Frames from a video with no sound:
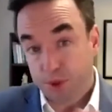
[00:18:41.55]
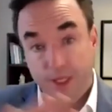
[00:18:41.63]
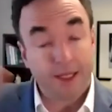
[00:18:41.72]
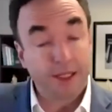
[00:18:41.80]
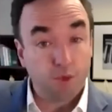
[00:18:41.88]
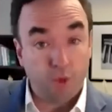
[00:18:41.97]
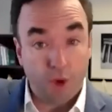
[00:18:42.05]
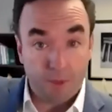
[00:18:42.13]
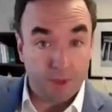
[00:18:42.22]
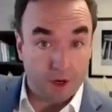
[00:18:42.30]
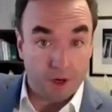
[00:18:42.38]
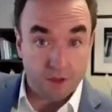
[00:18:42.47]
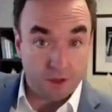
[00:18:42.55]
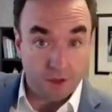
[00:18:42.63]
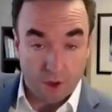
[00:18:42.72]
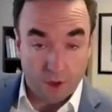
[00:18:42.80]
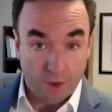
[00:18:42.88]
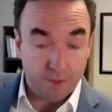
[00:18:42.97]
plenty of webinars on
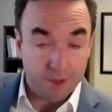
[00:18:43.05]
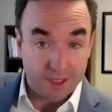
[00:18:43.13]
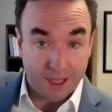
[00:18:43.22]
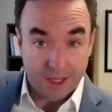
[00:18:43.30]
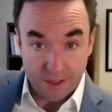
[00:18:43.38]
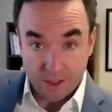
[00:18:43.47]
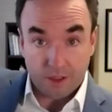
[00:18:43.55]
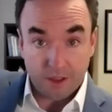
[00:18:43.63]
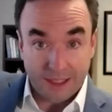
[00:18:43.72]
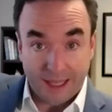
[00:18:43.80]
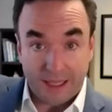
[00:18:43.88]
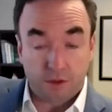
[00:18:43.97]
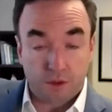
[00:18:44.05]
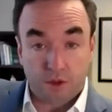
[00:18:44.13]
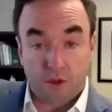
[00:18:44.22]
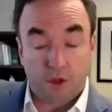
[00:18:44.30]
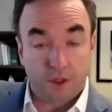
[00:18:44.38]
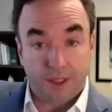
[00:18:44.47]
our website,
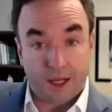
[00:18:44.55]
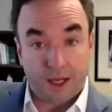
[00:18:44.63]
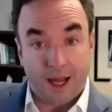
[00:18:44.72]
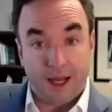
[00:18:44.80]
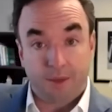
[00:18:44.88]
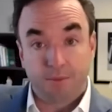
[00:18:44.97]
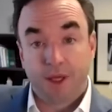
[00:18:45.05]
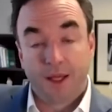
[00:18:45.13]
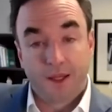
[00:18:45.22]
tullyelderlaw.com,